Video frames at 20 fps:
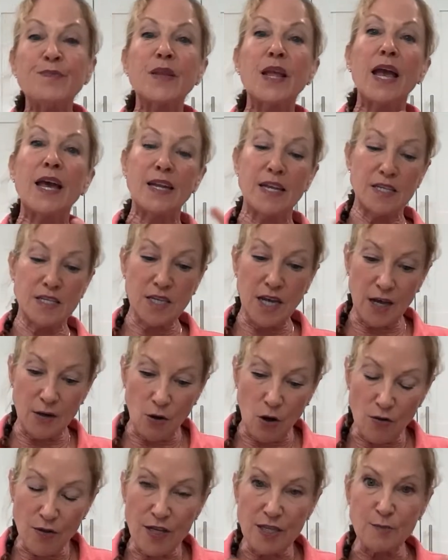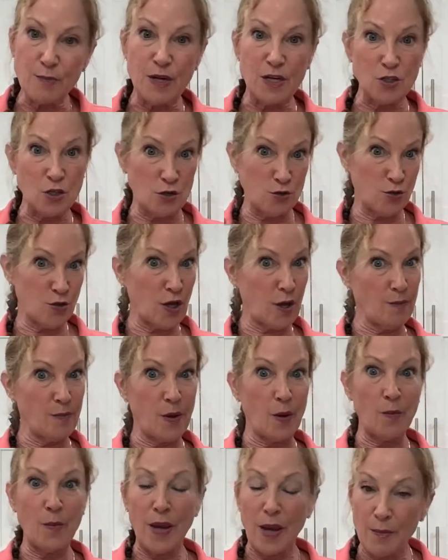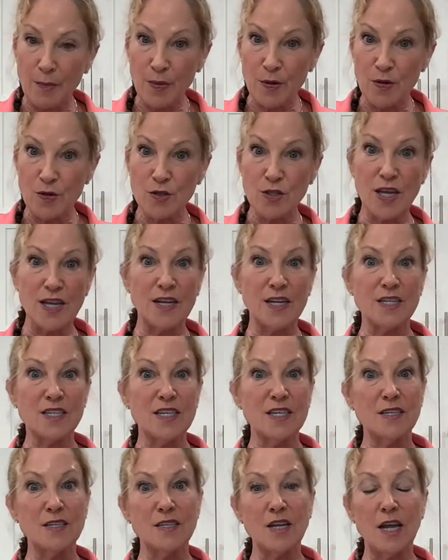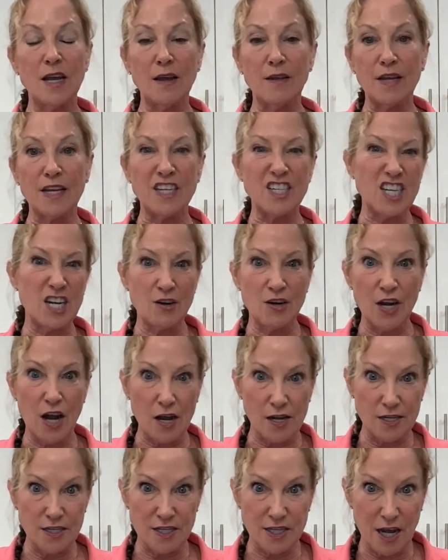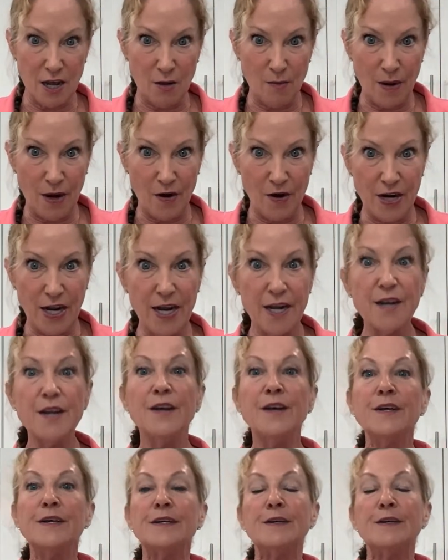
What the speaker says: And it's got all this, but it's also got bell peppers and it's in like a teriyaki style marinade.